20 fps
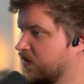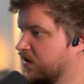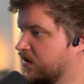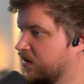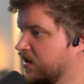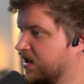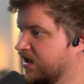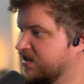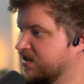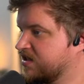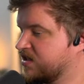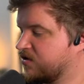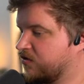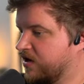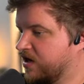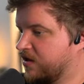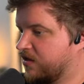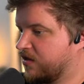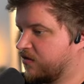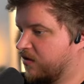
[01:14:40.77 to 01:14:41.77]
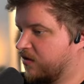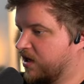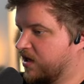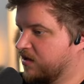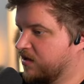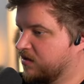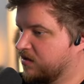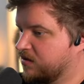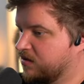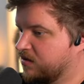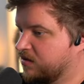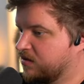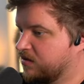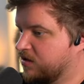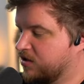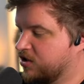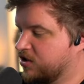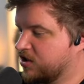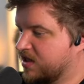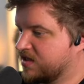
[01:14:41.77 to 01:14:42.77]
It's 3 to 3.
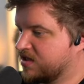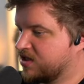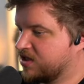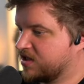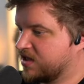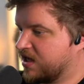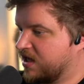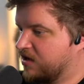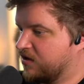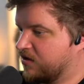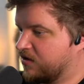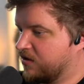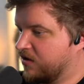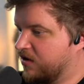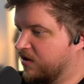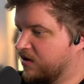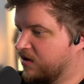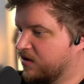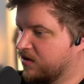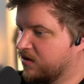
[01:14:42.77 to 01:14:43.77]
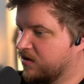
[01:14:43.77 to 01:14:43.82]
Did you guys just get your third?